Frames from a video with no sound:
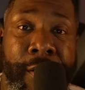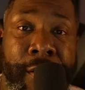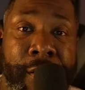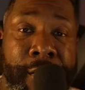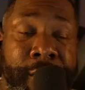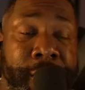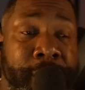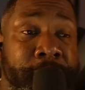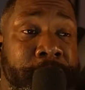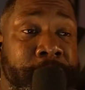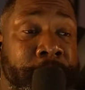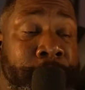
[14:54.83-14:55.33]

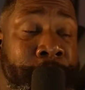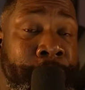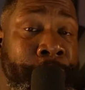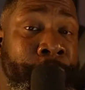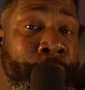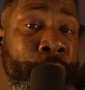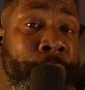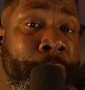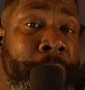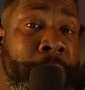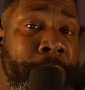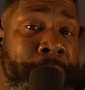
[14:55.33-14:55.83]
just a
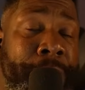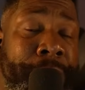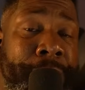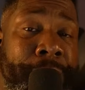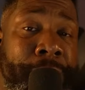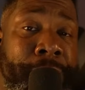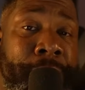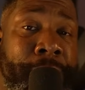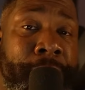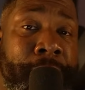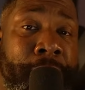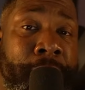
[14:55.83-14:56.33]
few people
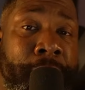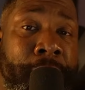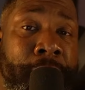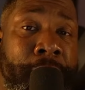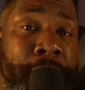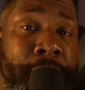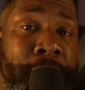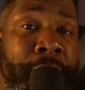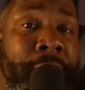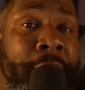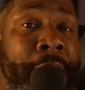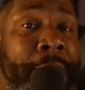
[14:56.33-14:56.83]

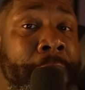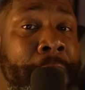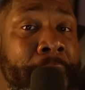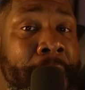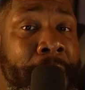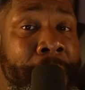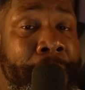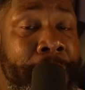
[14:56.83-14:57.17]
that may